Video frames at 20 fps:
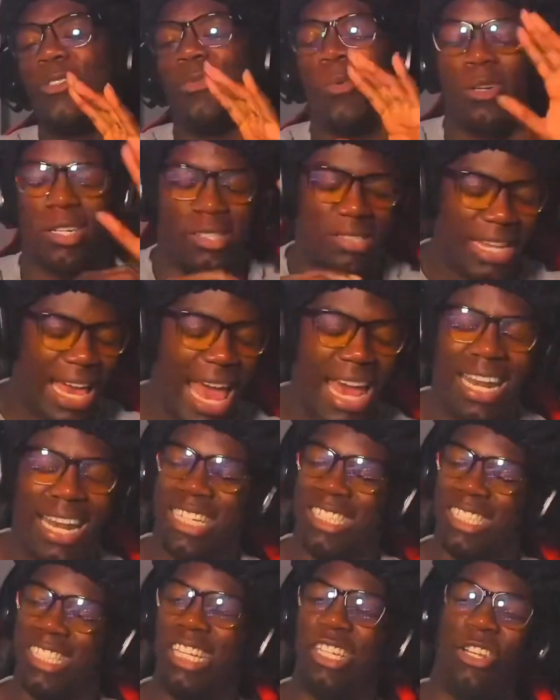want to act
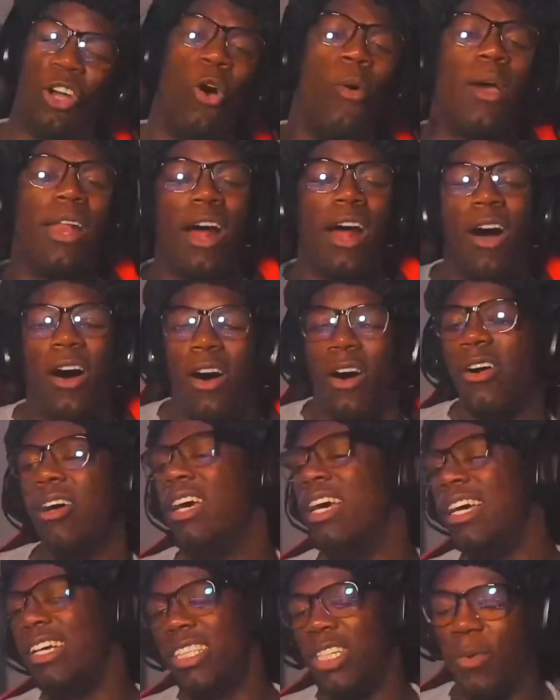like she know it
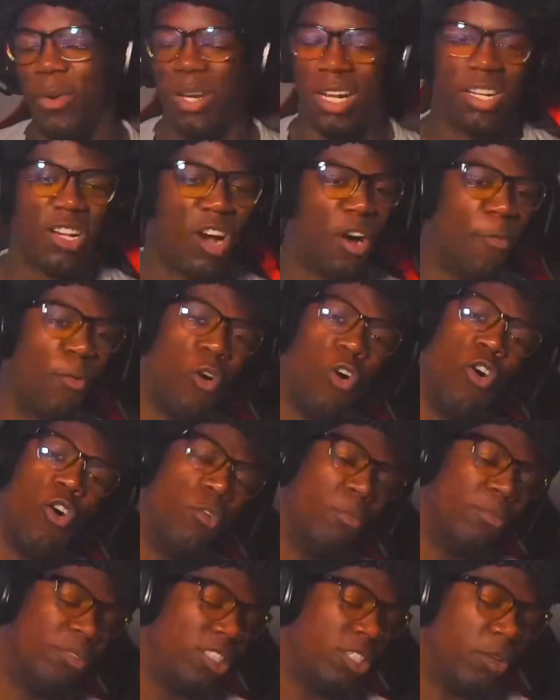all. She want to come
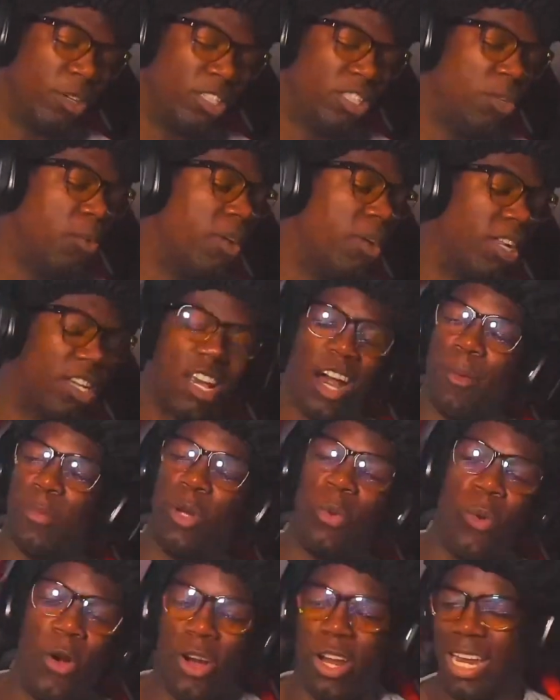home. She want to come
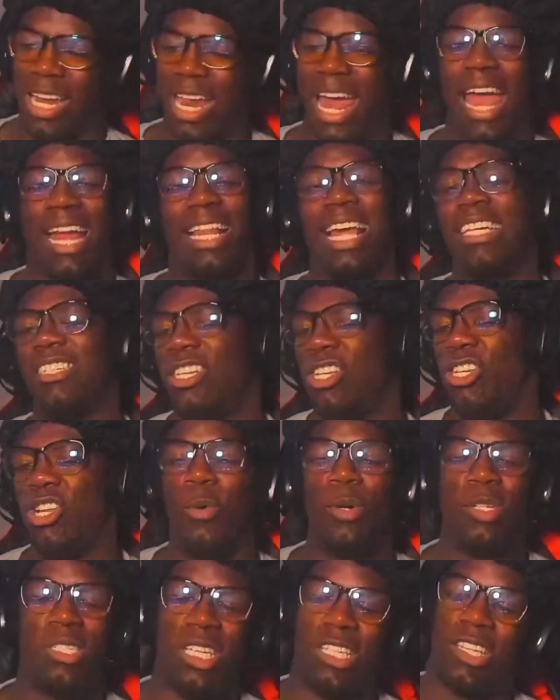to work and act like she know
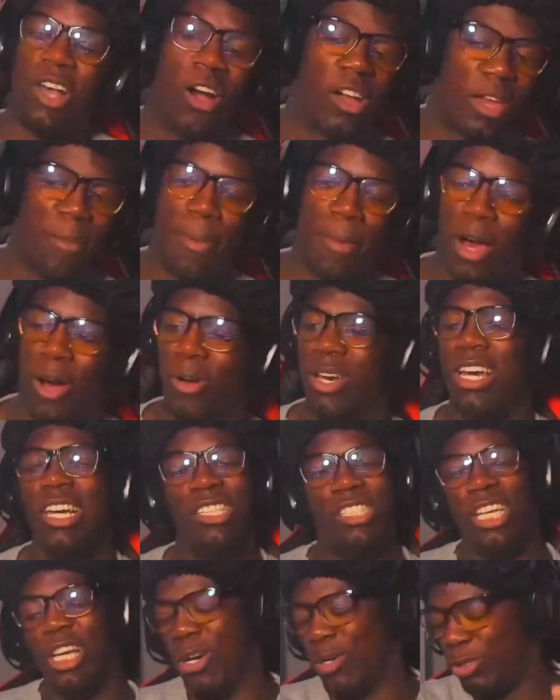what she talking about.
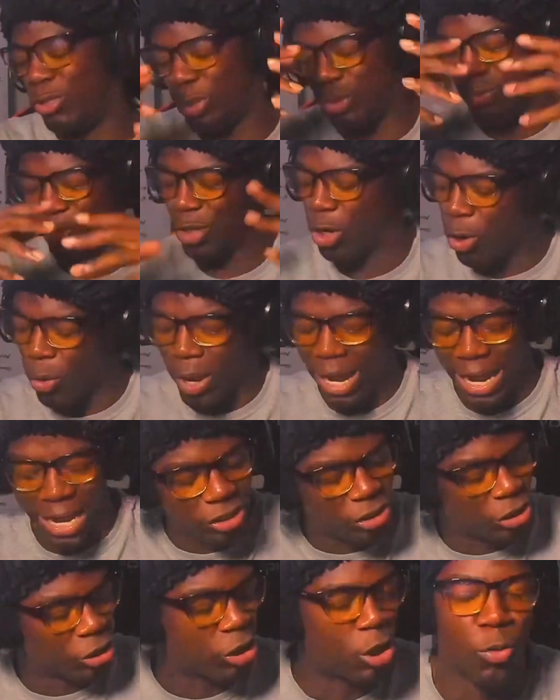She don't do no
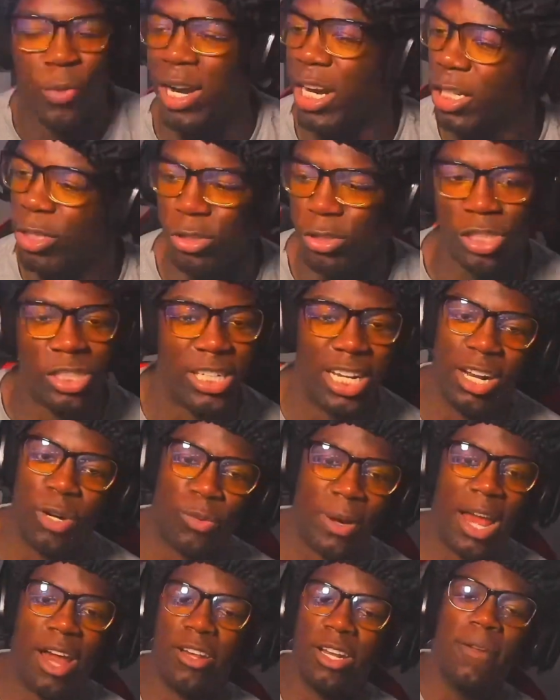extracurricular shit
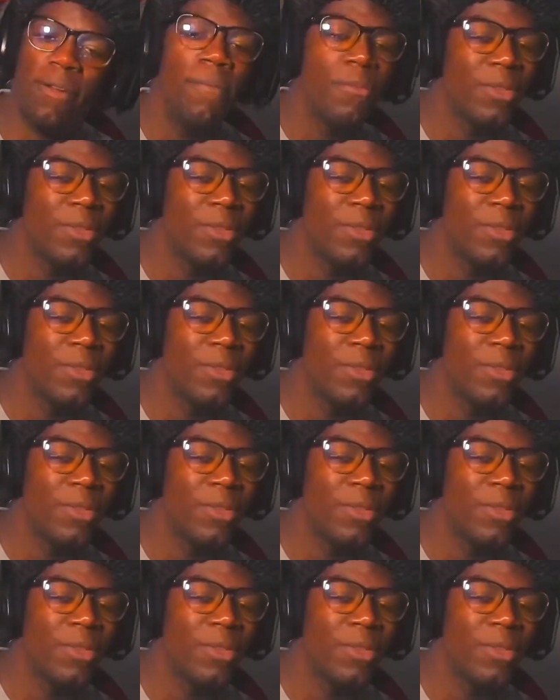around her.